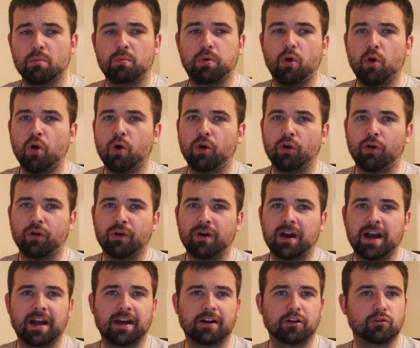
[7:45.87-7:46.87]
poor
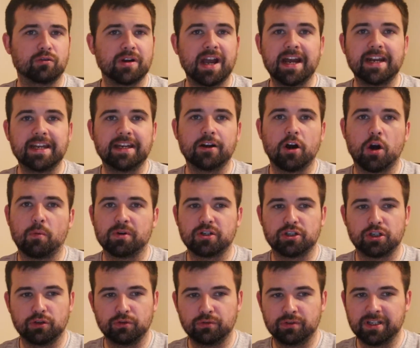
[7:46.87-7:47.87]
at creating
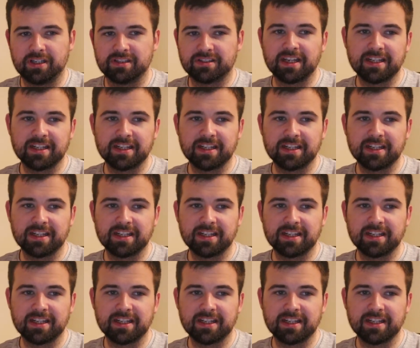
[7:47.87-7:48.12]
opportunities.